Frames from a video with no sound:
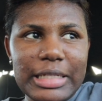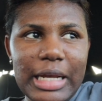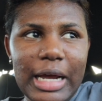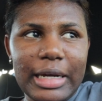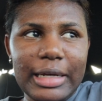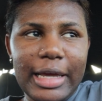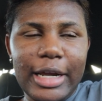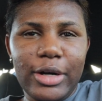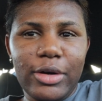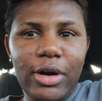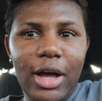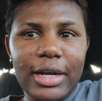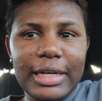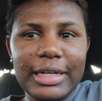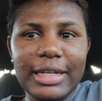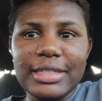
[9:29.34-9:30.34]
like later
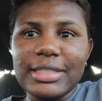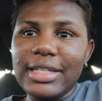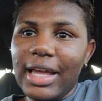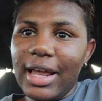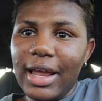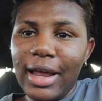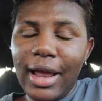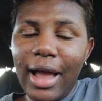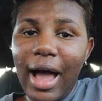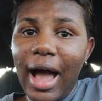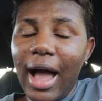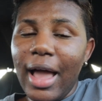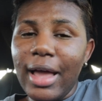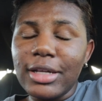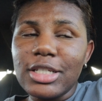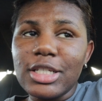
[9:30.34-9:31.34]
on in the day.
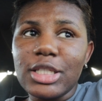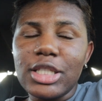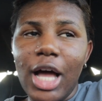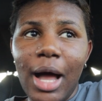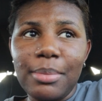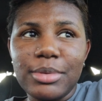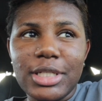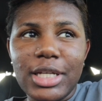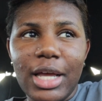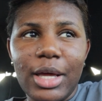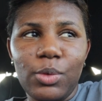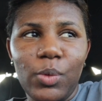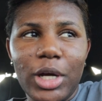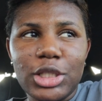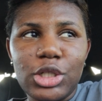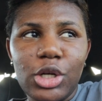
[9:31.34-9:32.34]
I stopped
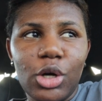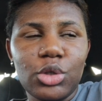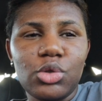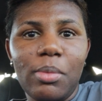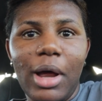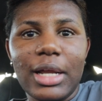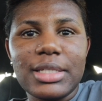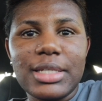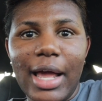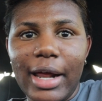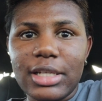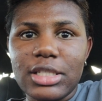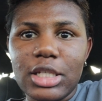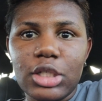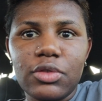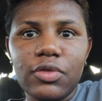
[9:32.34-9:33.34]
and went to go do my
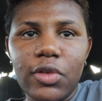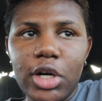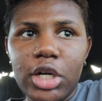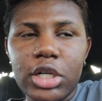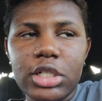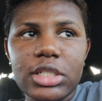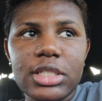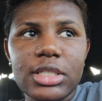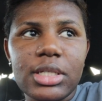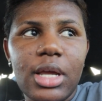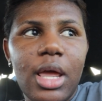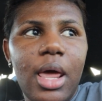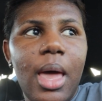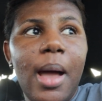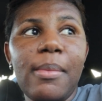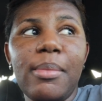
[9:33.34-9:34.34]
taxes first,
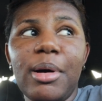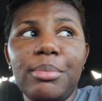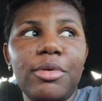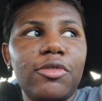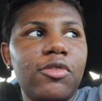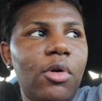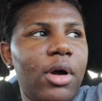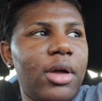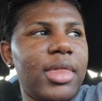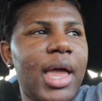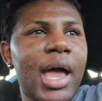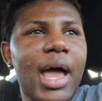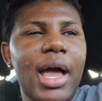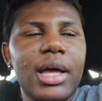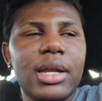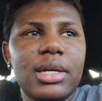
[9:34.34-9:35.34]
but before
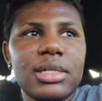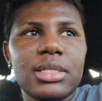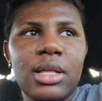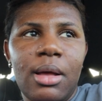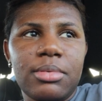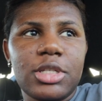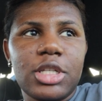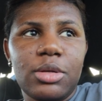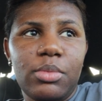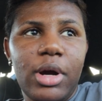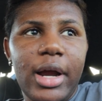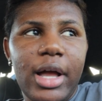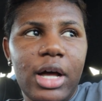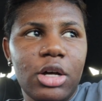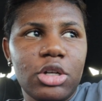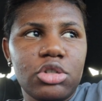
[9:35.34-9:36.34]
that I had to stop somewhere
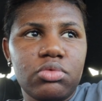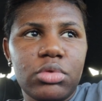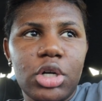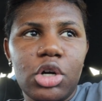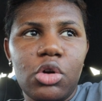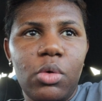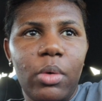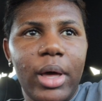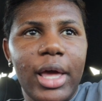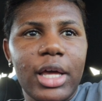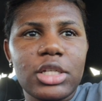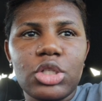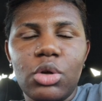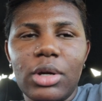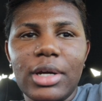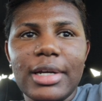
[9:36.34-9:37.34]
else real
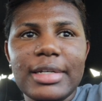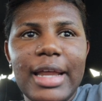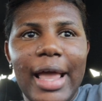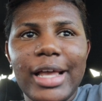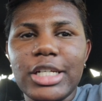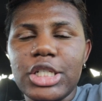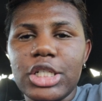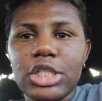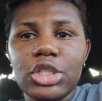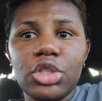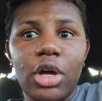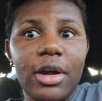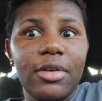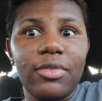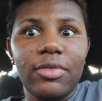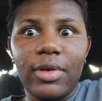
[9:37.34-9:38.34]
quick. So the day just
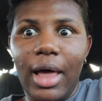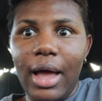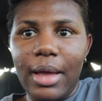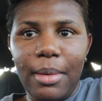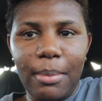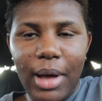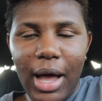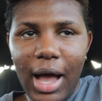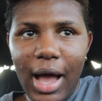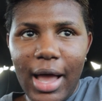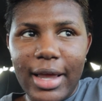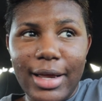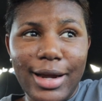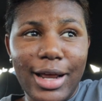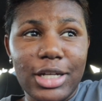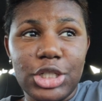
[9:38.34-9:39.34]
started flying by
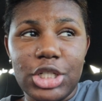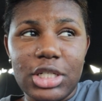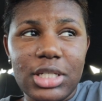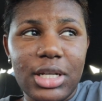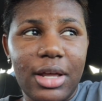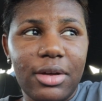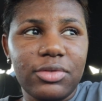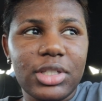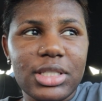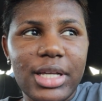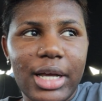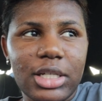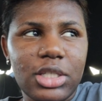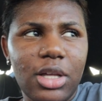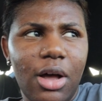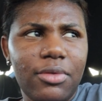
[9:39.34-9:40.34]
and I just left the
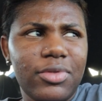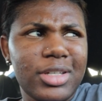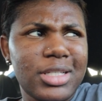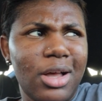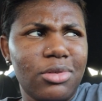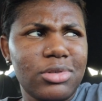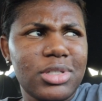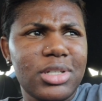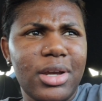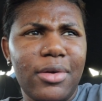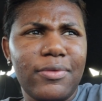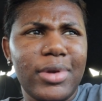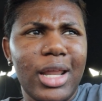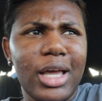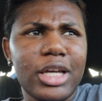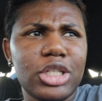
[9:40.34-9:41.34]
tax office. I was in there
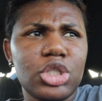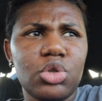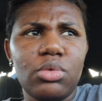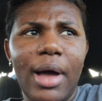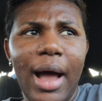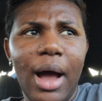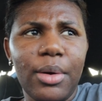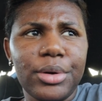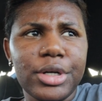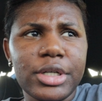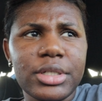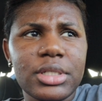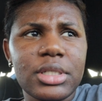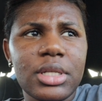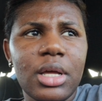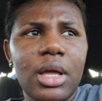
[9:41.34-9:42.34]
for like 2
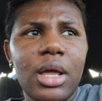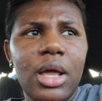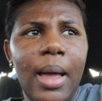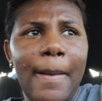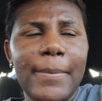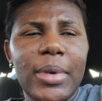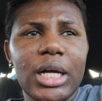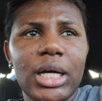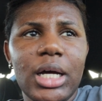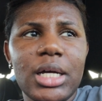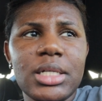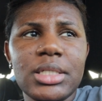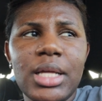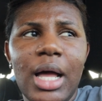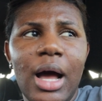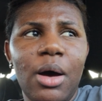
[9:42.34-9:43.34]
hours
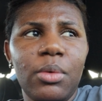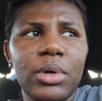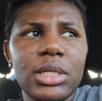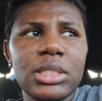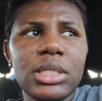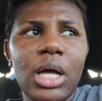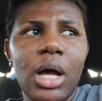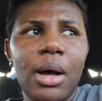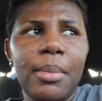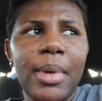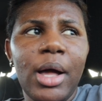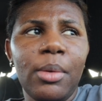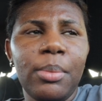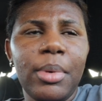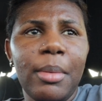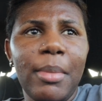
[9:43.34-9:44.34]
because I was
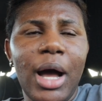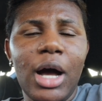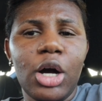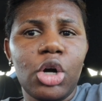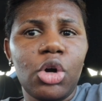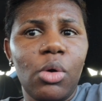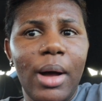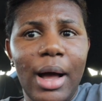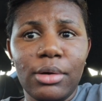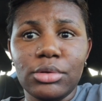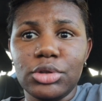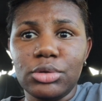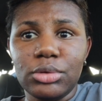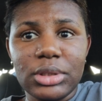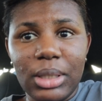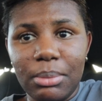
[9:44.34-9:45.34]
helping my uncle out
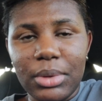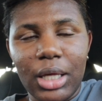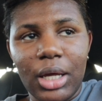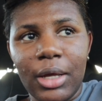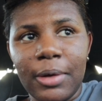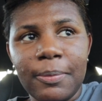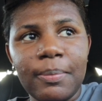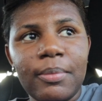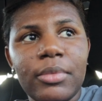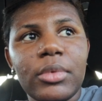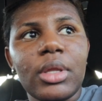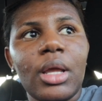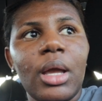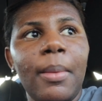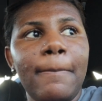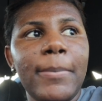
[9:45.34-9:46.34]
do something.
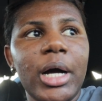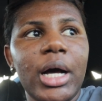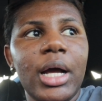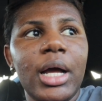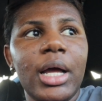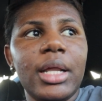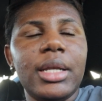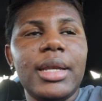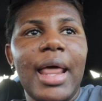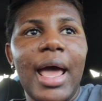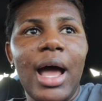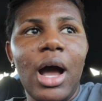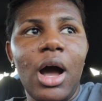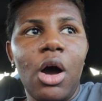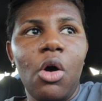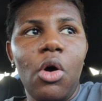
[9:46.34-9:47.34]
But
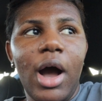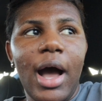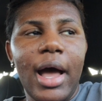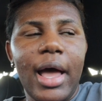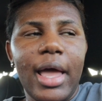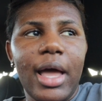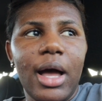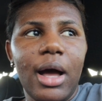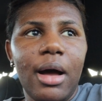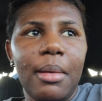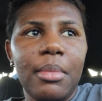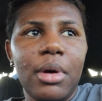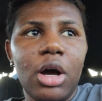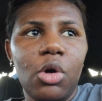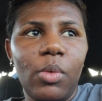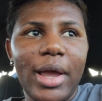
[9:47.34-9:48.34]
now I
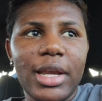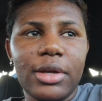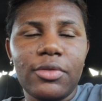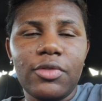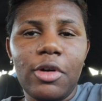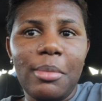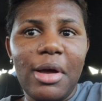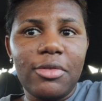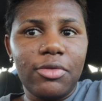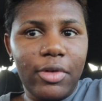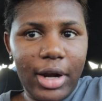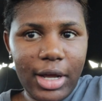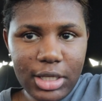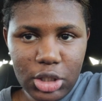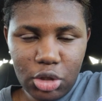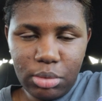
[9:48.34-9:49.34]
am waiting for my
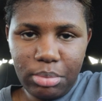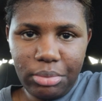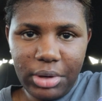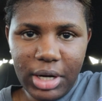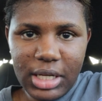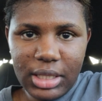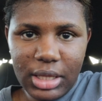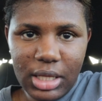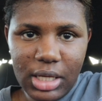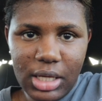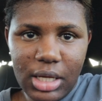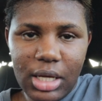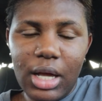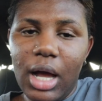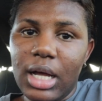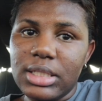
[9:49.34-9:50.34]
friend to bring
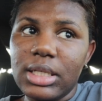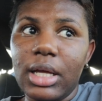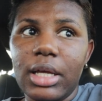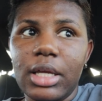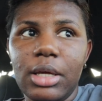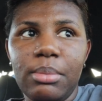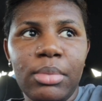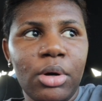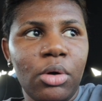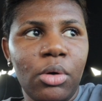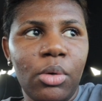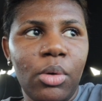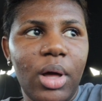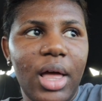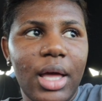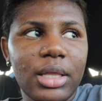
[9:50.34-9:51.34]
the acai
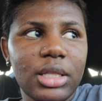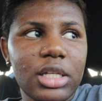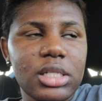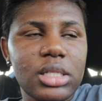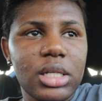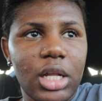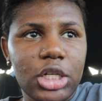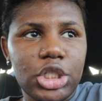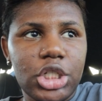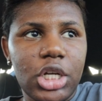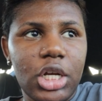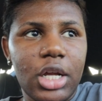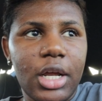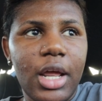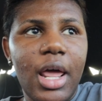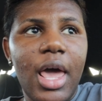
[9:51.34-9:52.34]
bowl and the
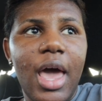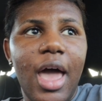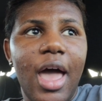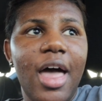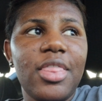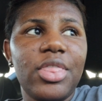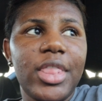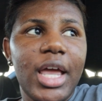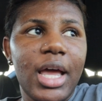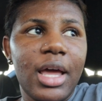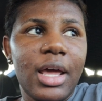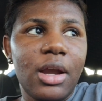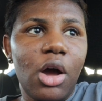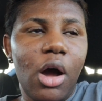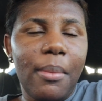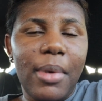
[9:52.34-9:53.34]
slushie, and
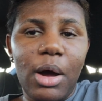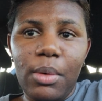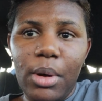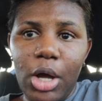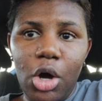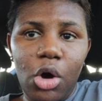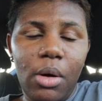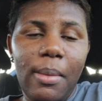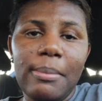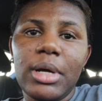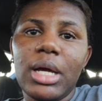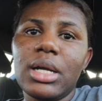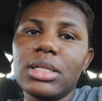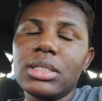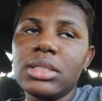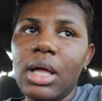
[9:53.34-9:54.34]
then on my way home I'm
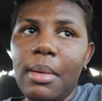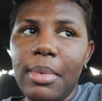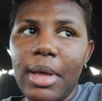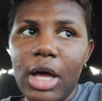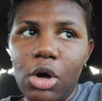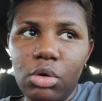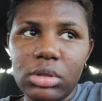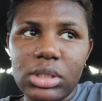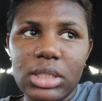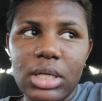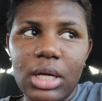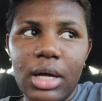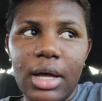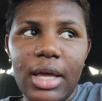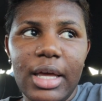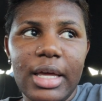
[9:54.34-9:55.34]
gonna stop at
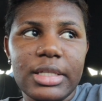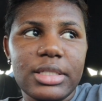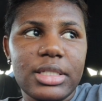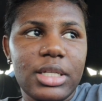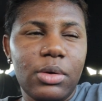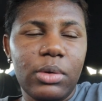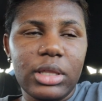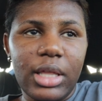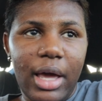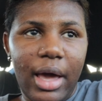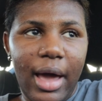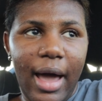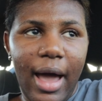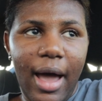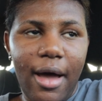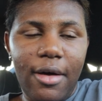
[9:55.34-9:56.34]
Ulta and see what they
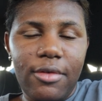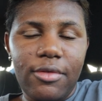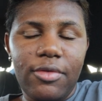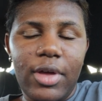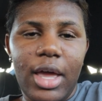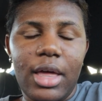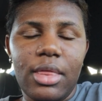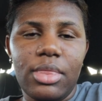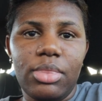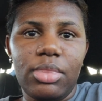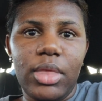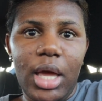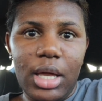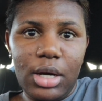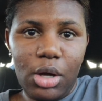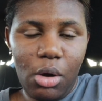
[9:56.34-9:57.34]
have and
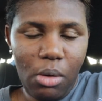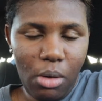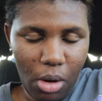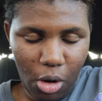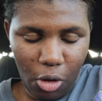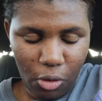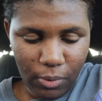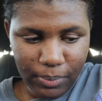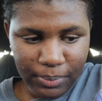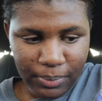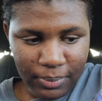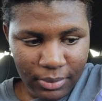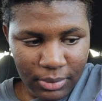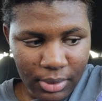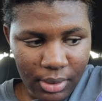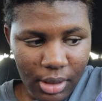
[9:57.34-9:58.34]
then go home.
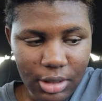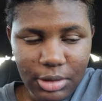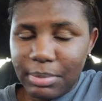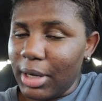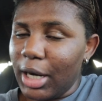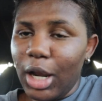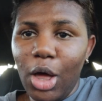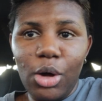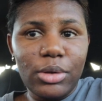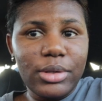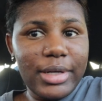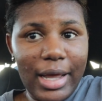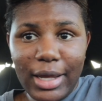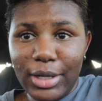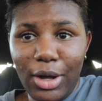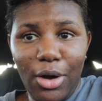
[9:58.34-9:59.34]
It's been a long
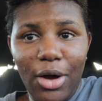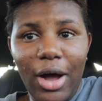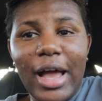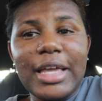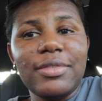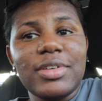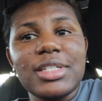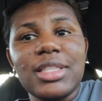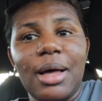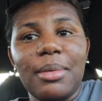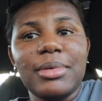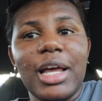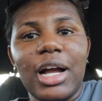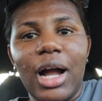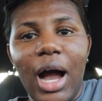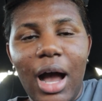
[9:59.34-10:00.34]
day, y'all. I even stopped
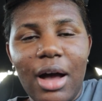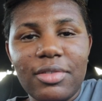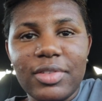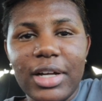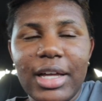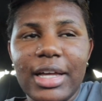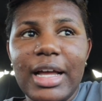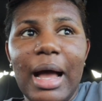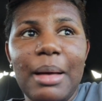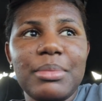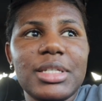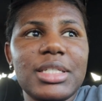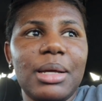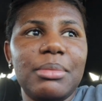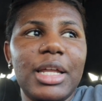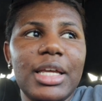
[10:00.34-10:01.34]
at Carver and got me
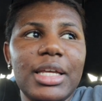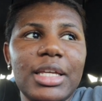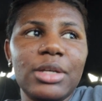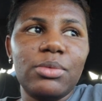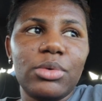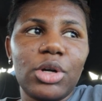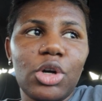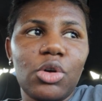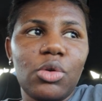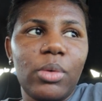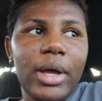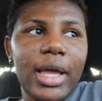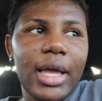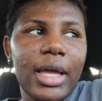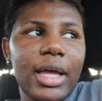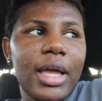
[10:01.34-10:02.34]
something to eat real
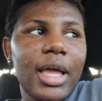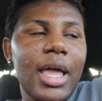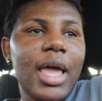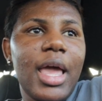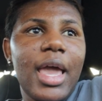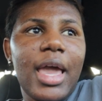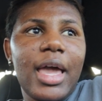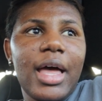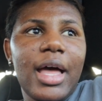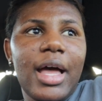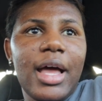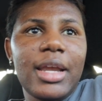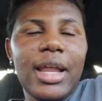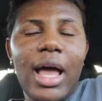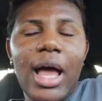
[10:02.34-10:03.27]
quick, and